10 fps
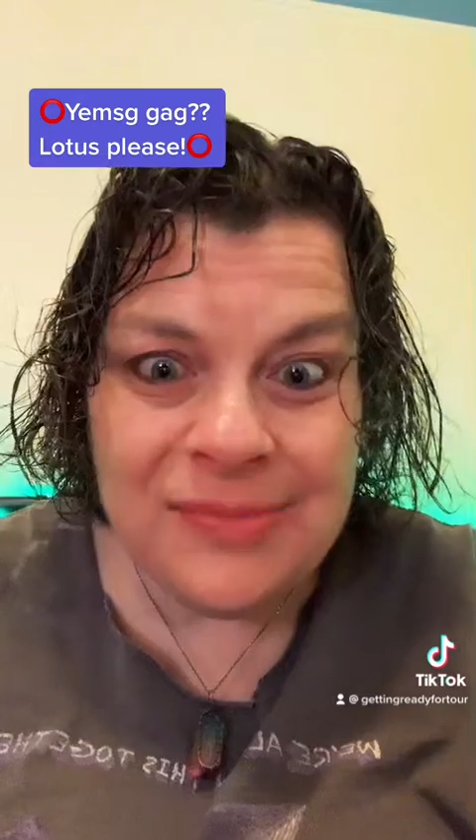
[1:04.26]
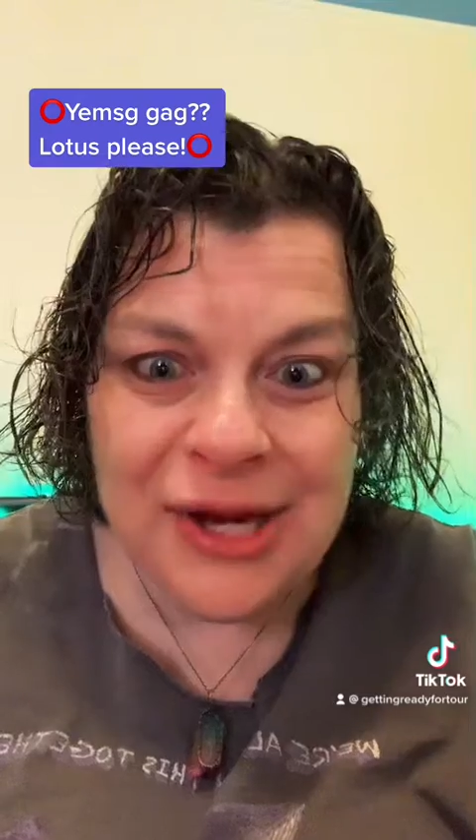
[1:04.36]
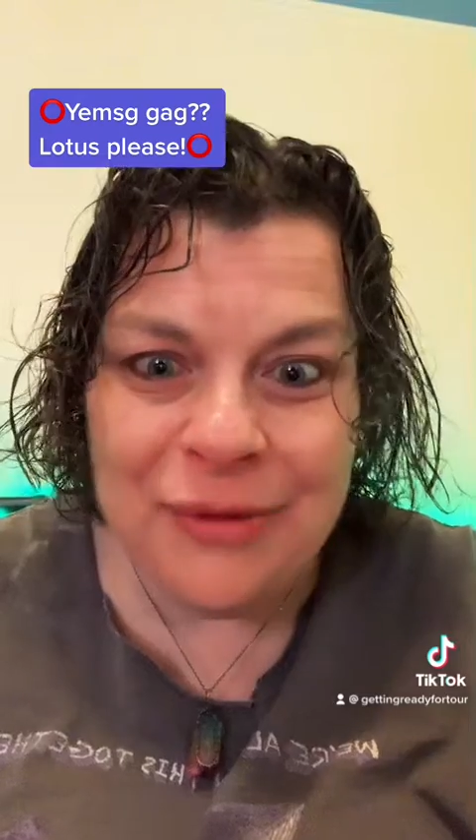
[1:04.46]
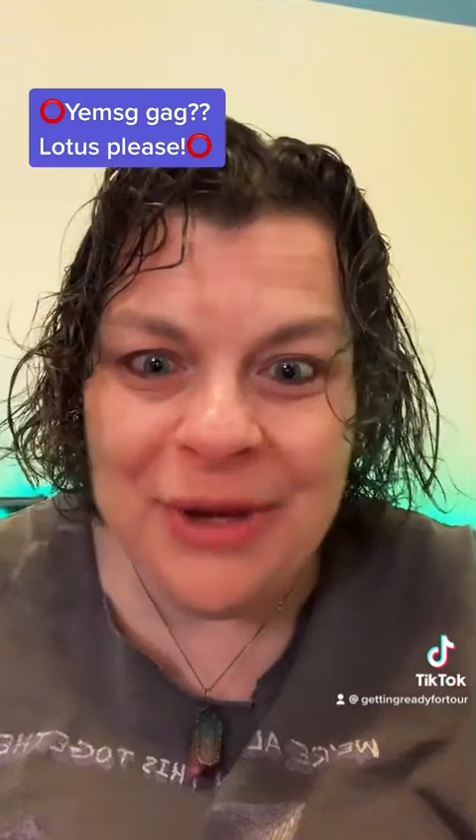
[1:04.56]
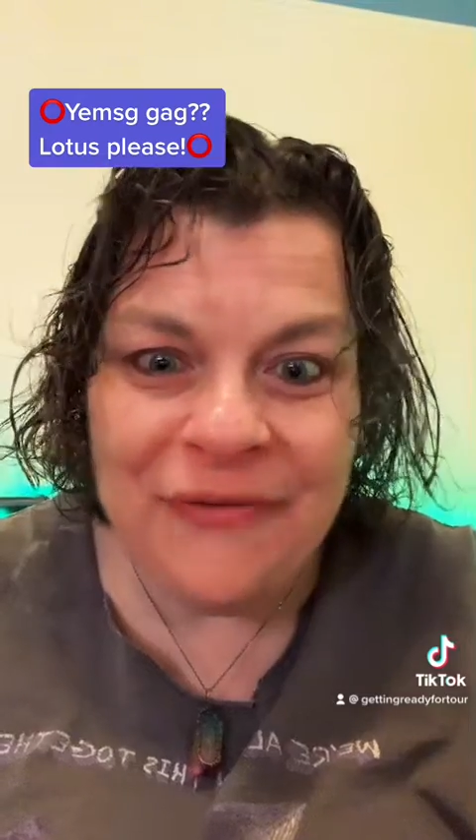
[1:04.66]
me
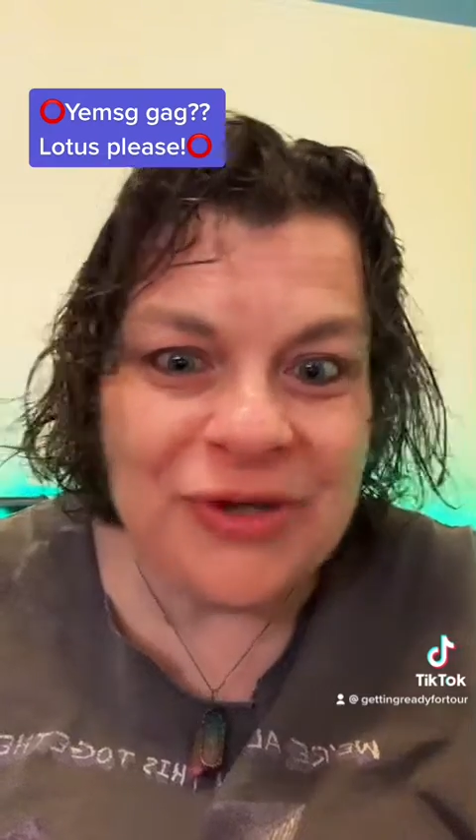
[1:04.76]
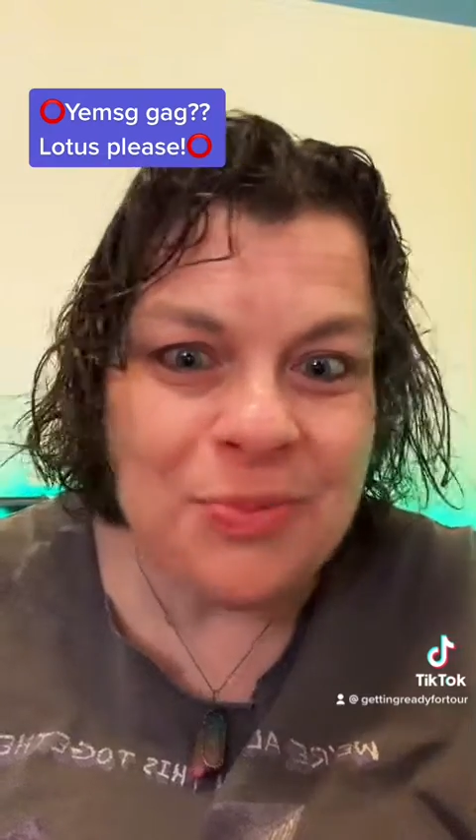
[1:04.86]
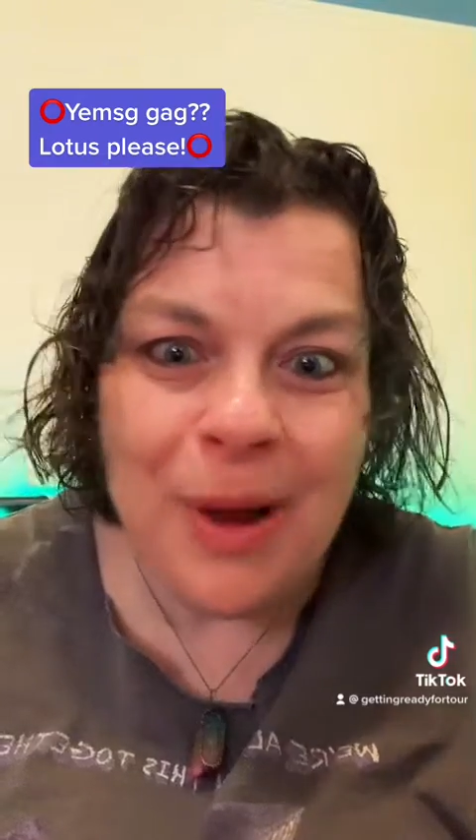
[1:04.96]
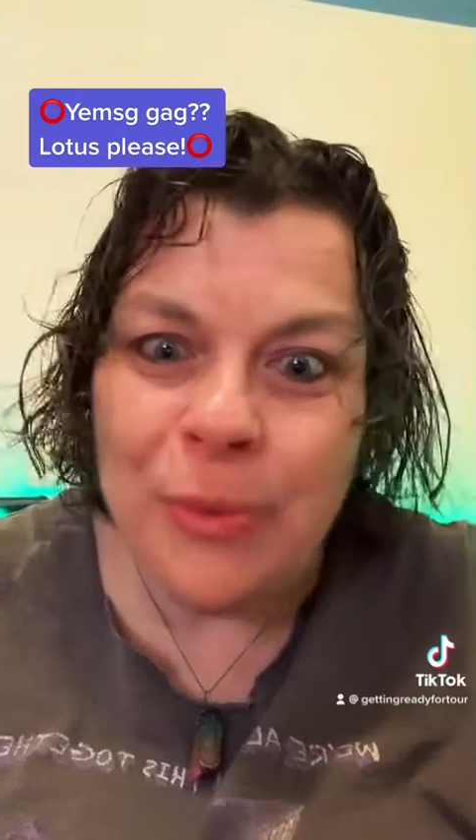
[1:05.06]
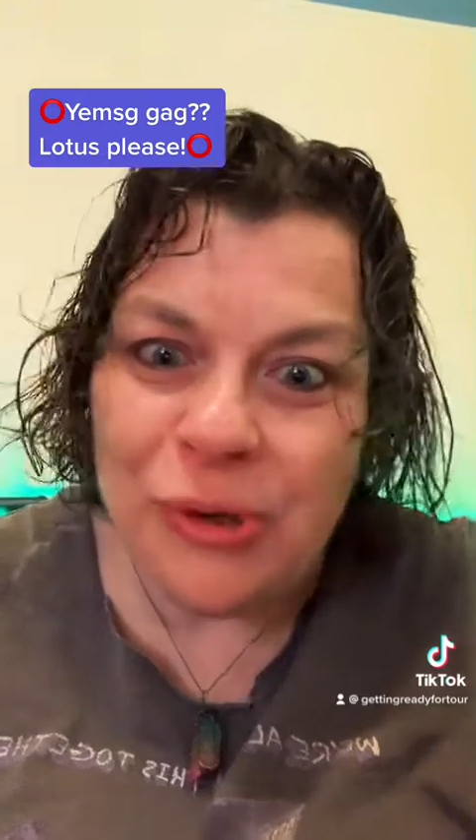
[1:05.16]
out of my
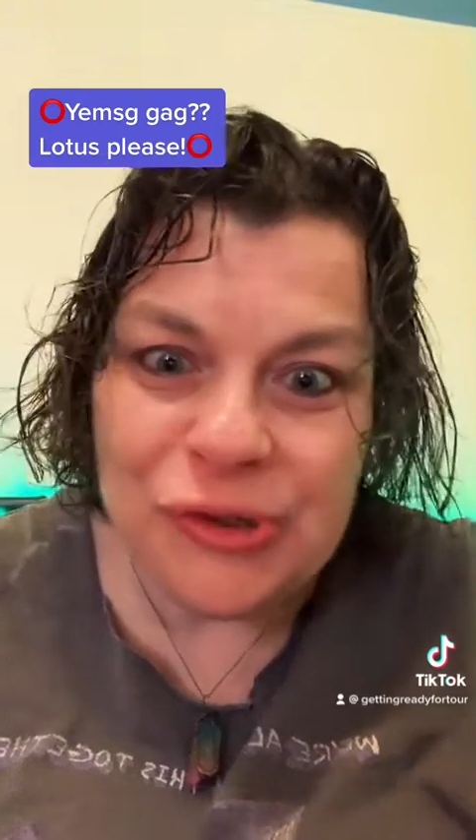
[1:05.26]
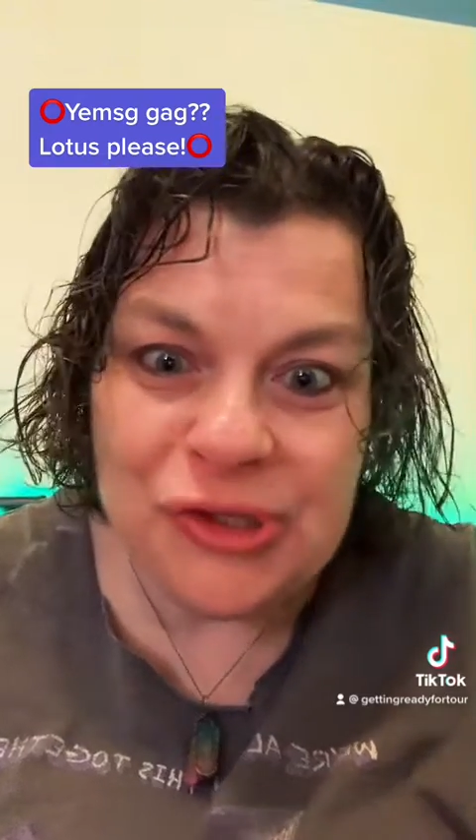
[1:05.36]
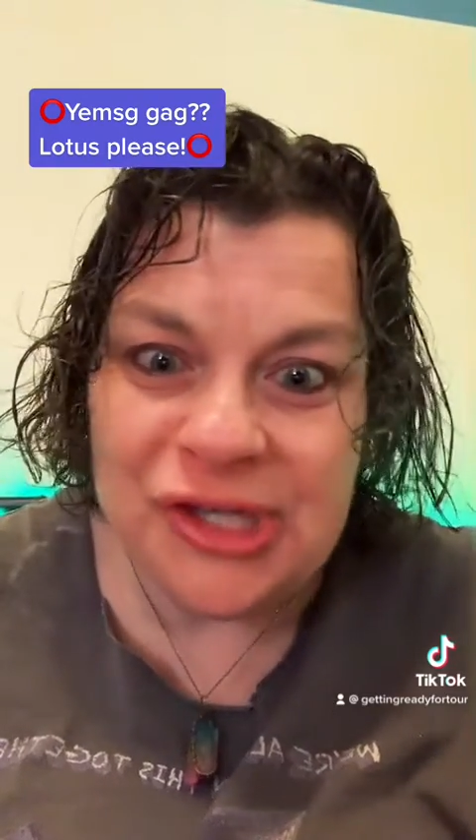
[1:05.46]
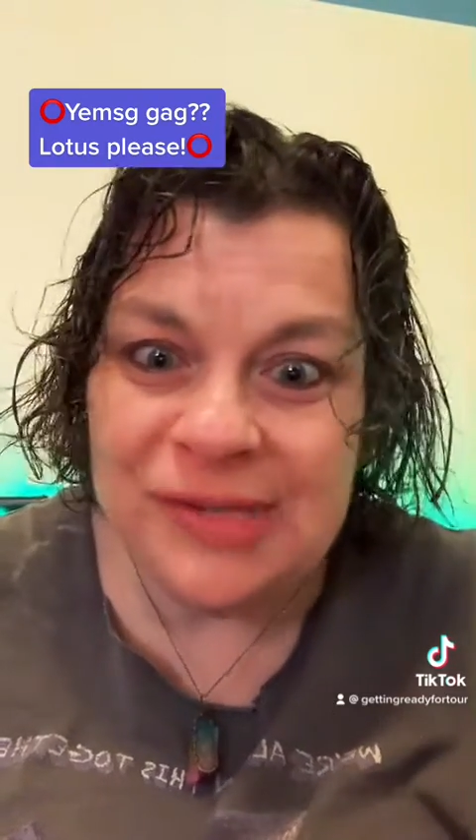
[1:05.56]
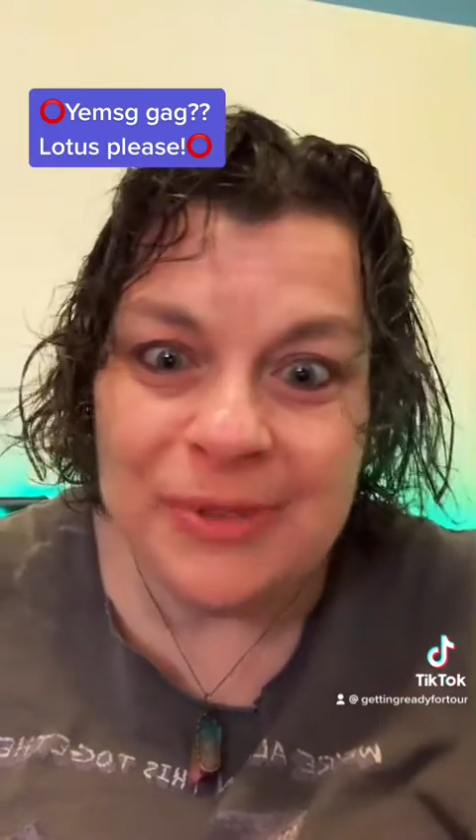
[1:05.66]
Phish bubble and she's